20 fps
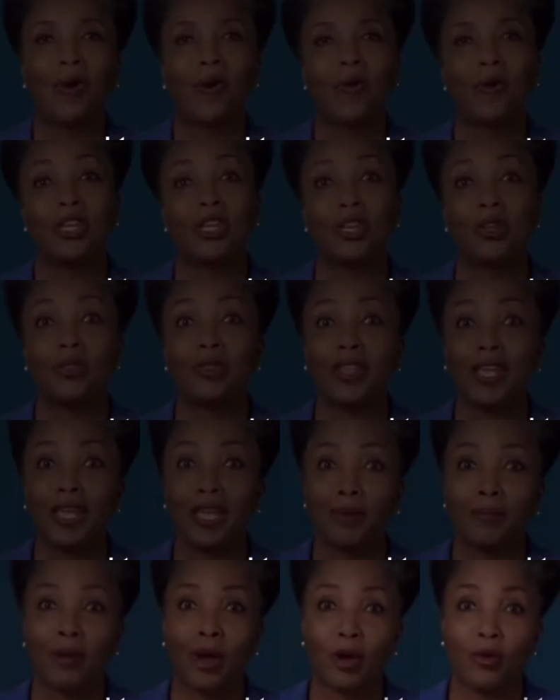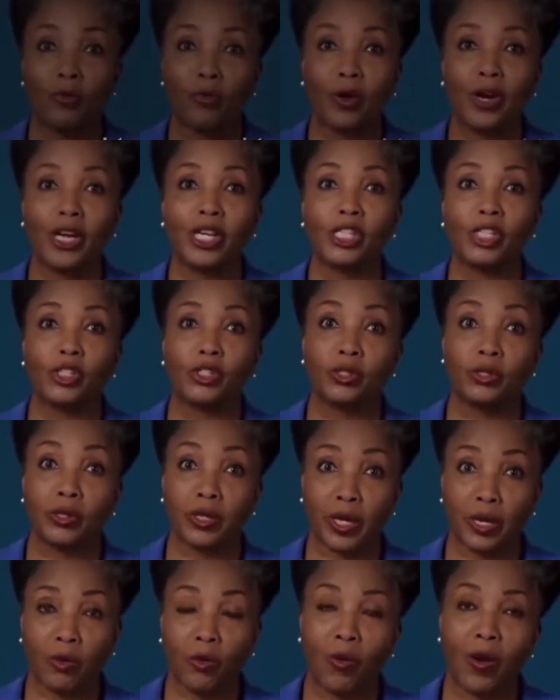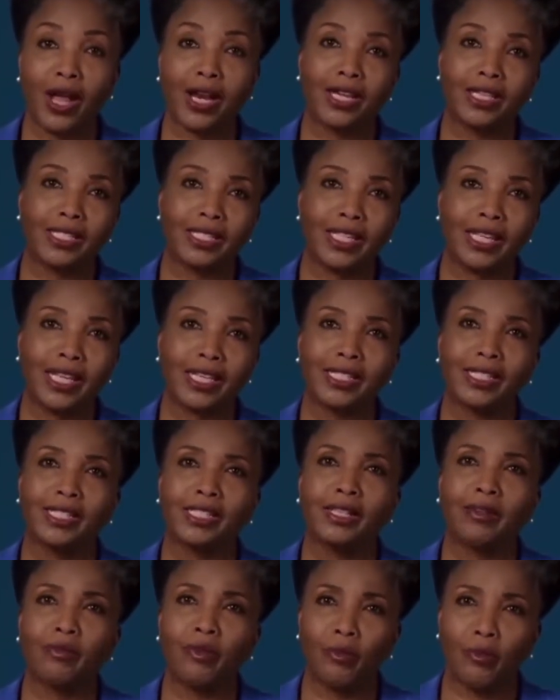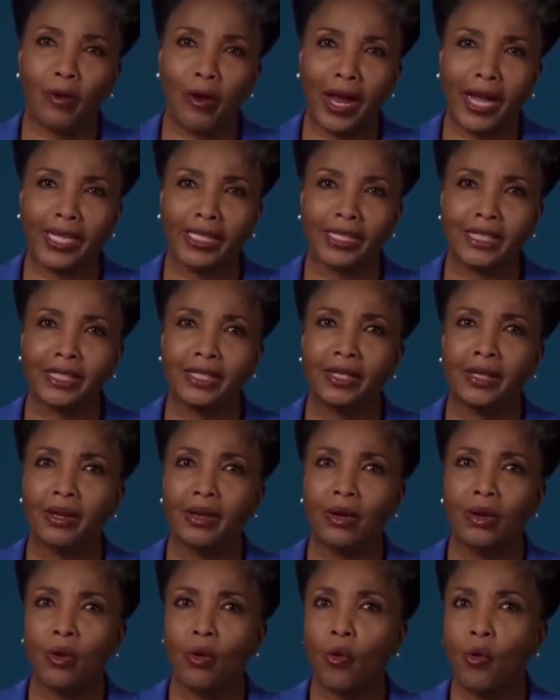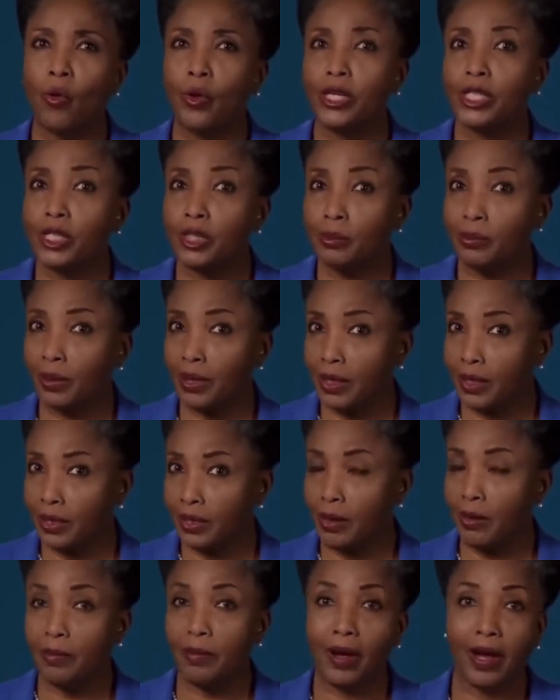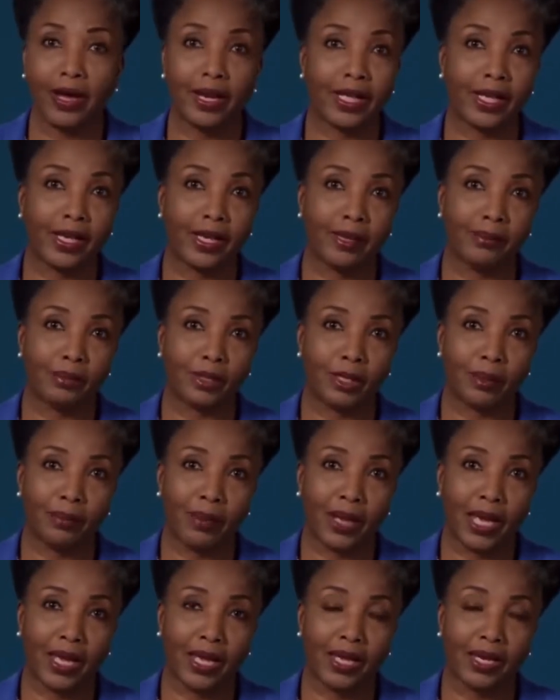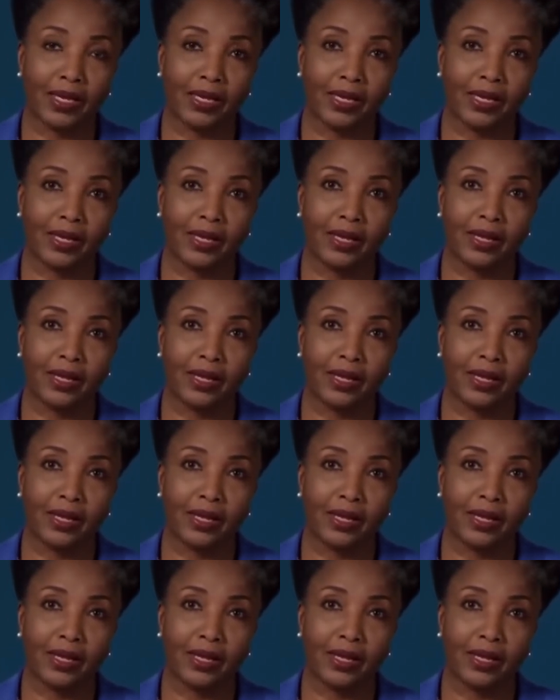When you think about racial equality and civil rights, which political party comes to mind?